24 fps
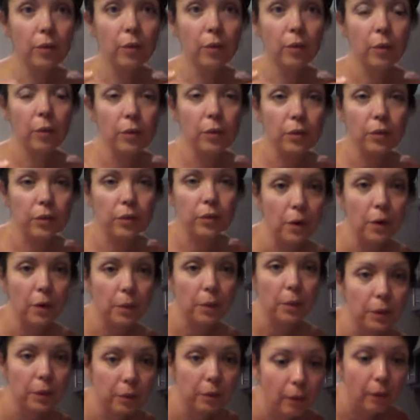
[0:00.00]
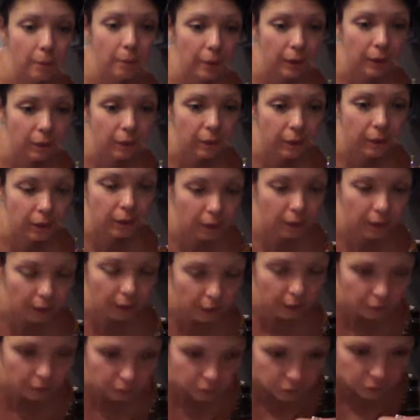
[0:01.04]
we'll start with the rubbing of the
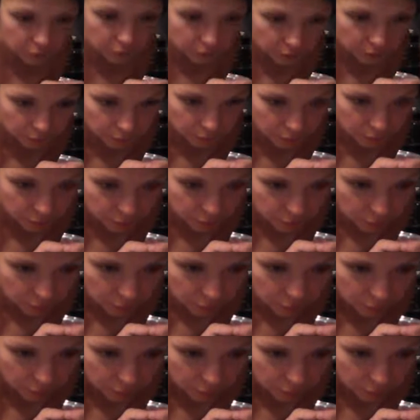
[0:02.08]
oregano, just on the ear too.